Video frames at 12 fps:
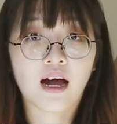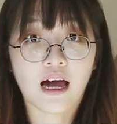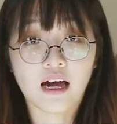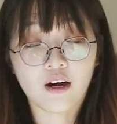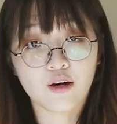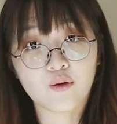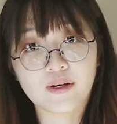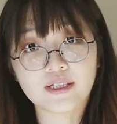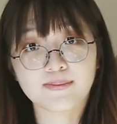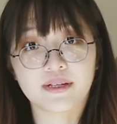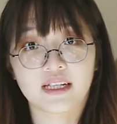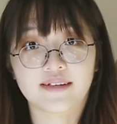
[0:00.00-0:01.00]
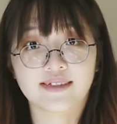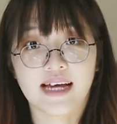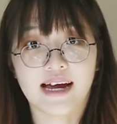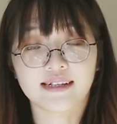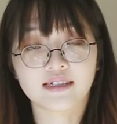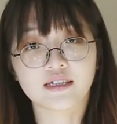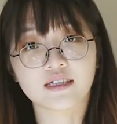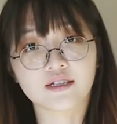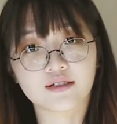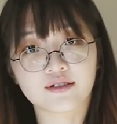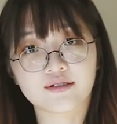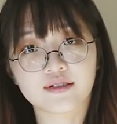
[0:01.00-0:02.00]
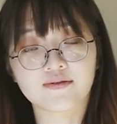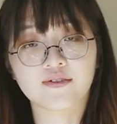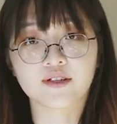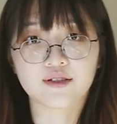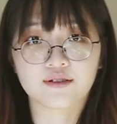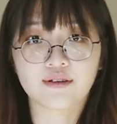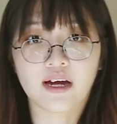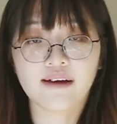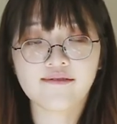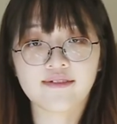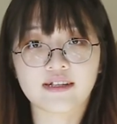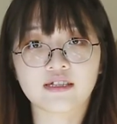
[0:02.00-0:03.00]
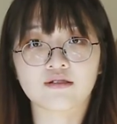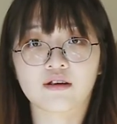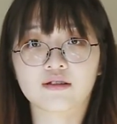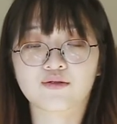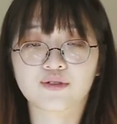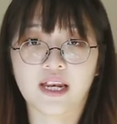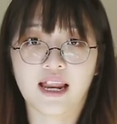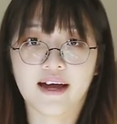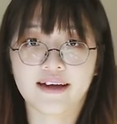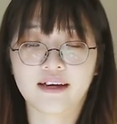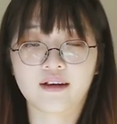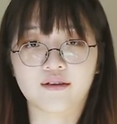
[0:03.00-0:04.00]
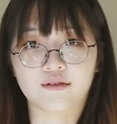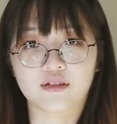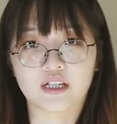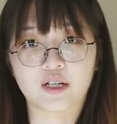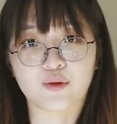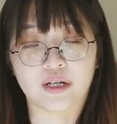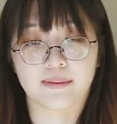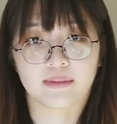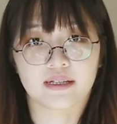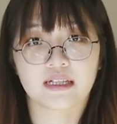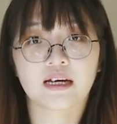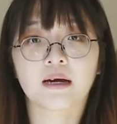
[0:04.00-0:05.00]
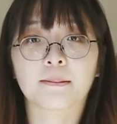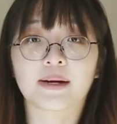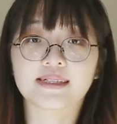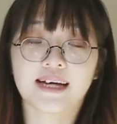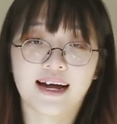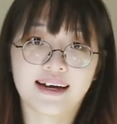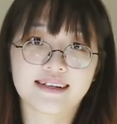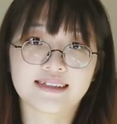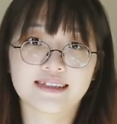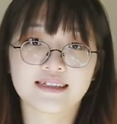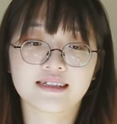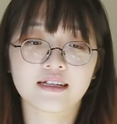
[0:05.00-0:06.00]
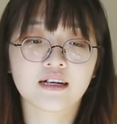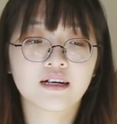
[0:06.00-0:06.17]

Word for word: I always believe that a good photograph is not relying on the equipment but eyes.